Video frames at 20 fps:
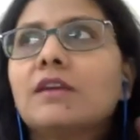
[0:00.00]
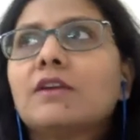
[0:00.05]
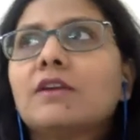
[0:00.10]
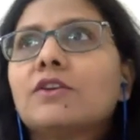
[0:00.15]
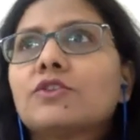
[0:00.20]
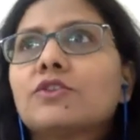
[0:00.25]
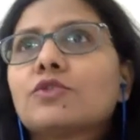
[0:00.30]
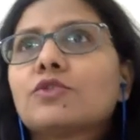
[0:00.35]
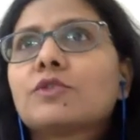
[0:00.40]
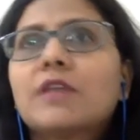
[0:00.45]

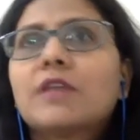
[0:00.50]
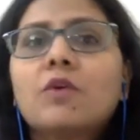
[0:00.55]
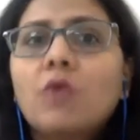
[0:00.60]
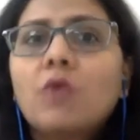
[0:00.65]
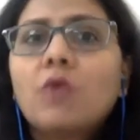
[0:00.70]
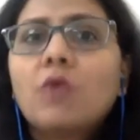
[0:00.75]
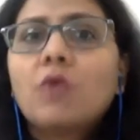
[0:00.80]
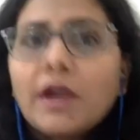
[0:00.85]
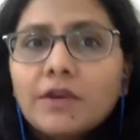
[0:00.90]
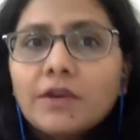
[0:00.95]
to say, oh,
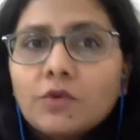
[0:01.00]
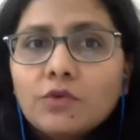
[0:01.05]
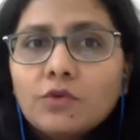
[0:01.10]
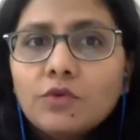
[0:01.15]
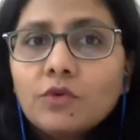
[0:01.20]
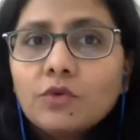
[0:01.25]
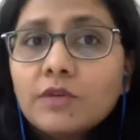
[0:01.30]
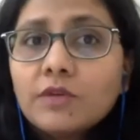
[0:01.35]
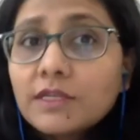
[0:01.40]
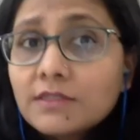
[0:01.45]
I don't
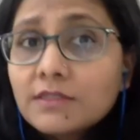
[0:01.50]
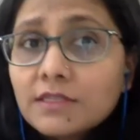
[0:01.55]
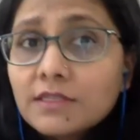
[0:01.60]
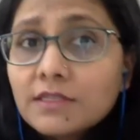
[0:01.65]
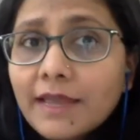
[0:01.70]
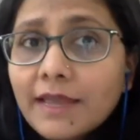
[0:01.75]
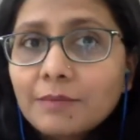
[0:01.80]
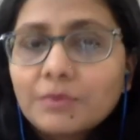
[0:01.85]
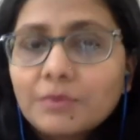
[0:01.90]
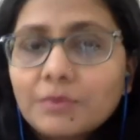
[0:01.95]
know, does this
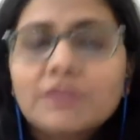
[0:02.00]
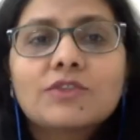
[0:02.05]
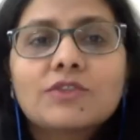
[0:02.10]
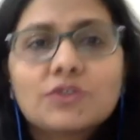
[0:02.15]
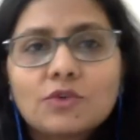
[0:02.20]
happen?